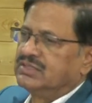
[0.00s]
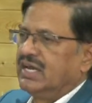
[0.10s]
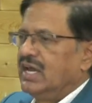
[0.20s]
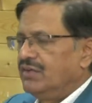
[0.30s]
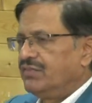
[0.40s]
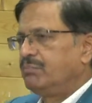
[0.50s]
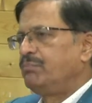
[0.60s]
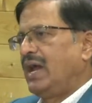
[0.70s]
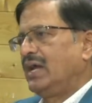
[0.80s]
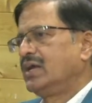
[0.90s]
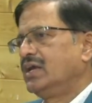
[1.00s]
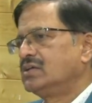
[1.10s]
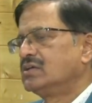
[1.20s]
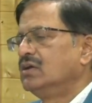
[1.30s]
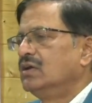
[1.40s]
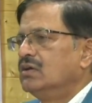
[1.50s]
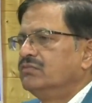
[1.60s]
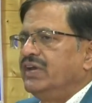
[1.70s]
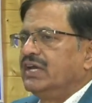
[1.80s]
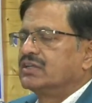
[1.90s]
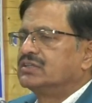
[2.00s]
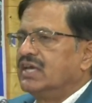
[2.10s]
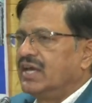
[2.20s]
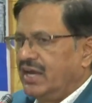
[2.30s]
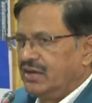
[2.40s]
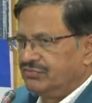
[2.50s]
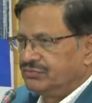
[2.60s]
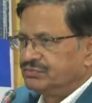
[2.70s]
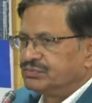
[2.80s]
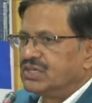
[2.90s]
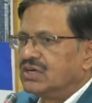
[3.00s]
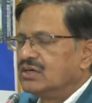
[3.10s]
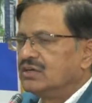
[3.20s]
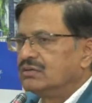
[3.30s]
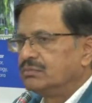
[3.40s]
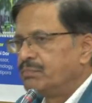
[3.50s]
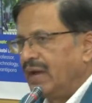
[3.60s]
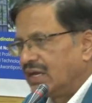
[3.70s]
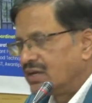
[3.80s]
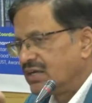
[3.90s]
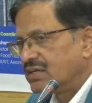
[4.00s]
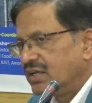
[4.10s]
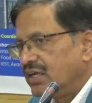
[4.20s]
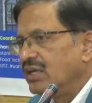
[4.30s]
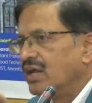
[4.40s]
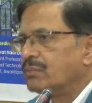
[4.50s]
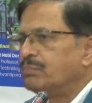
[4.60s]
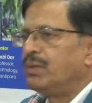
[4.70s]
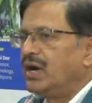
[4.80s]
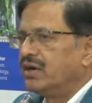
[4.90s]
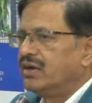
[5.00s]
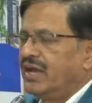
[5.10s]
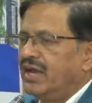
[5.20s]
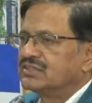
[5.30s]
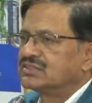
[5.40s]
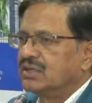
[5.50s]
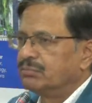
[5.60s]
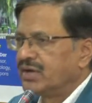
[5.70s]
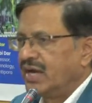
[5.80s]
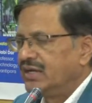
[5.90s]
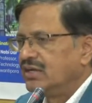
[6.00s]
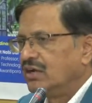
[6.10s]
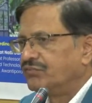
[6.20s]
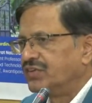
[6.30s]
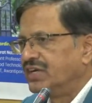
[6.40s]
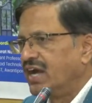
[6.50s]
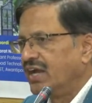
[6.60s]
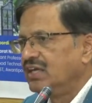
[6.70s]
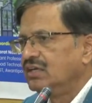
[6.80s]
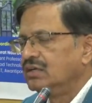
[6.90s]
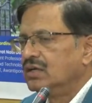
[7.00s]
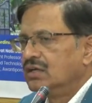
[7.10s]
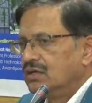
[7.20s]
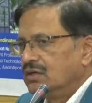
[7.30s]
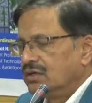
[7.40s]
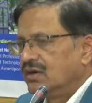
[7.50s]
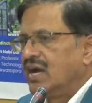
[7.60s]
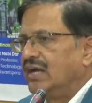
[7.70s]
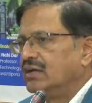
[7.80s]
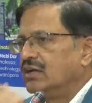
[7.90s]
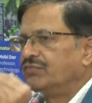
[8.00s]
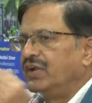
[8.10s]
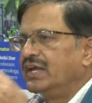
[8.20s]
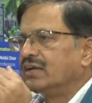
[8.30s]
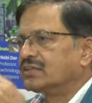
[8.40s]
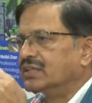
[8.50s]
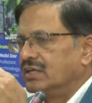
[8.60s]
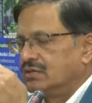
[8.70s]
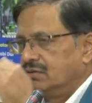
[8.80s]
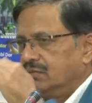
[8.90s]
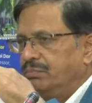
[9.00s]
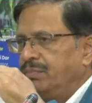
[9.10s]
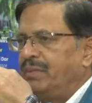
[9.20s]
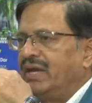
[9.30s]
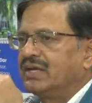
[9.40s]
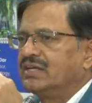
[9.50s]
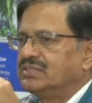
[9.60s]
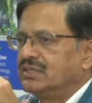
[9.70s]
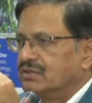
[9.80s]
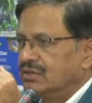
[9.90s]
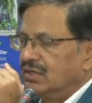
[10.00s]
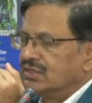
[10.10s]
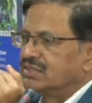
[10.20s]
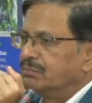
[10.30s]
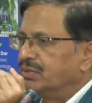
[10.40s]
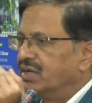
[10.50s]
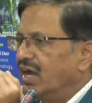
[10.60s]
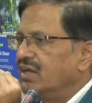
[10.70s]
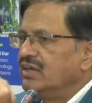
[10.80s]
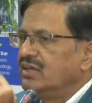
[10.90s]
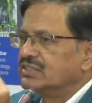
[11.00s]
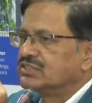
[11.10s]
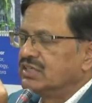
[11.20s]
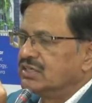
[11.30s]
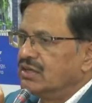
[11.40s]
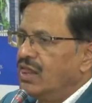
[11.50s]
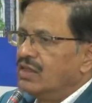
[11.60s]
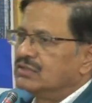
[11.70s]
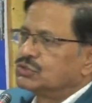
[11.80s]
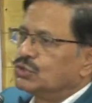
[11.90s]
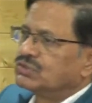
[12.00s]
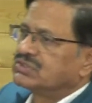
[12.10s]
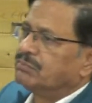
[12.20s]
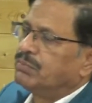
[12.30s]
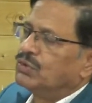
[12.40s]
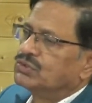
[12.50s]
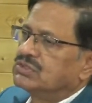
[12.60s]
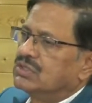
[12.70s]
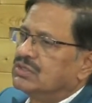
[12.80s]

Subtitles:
they have a packet where they have the packet inner part has some kind of dye kind of link there, packaging, some dye is there. So suppose